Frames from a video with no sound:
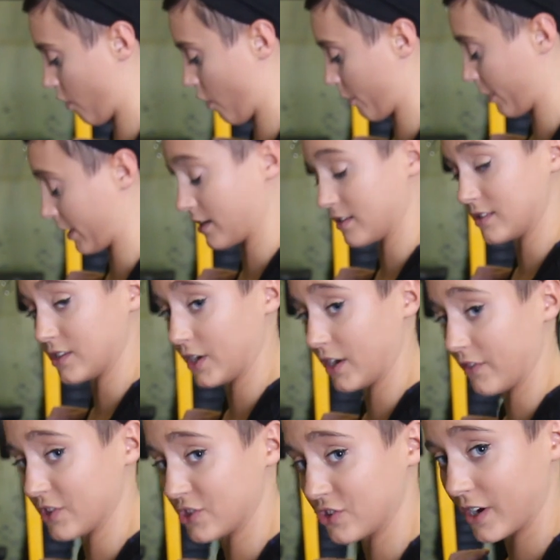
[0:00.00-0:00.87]
forward so you
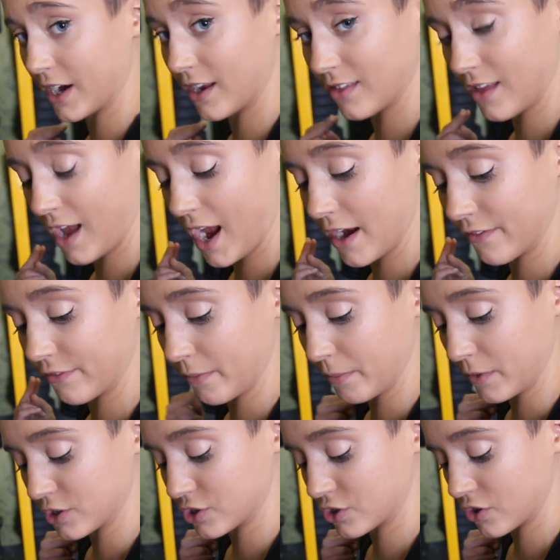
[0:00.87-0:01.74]
have a straight line
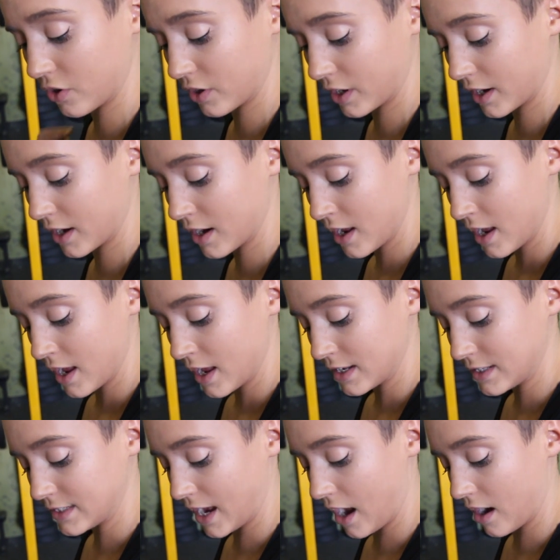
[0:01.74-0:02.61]
from the shoulder
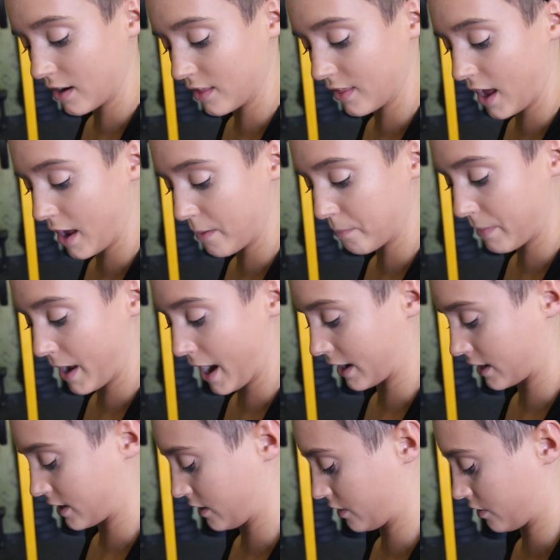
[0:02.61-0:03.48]
down to that
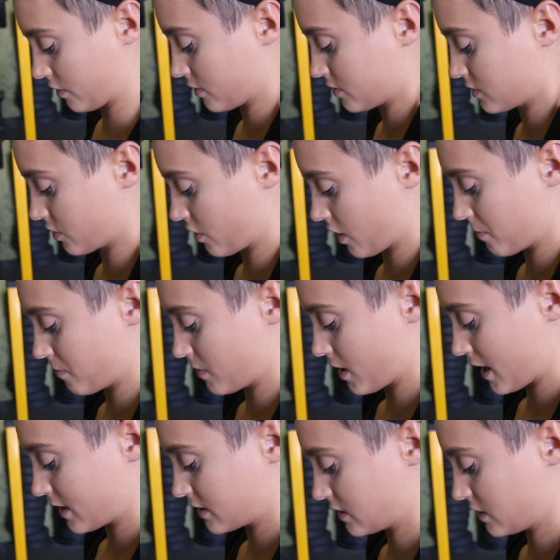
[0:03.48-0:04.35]
back heel. So I'm
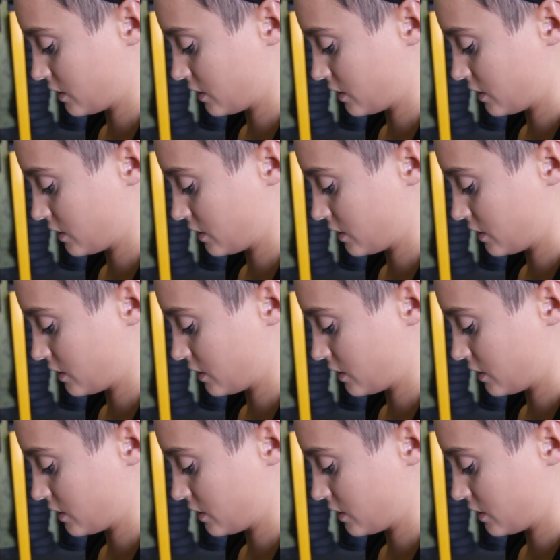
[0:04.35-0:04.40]
nice